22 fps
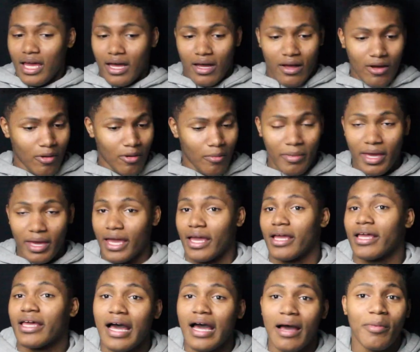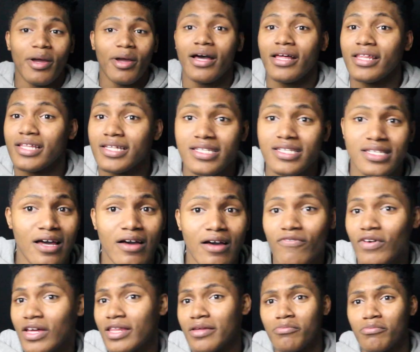Oh, man. Comment other
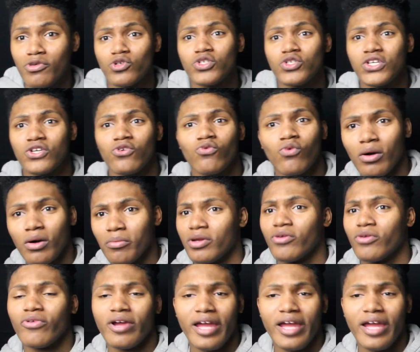stuff, other music you want me to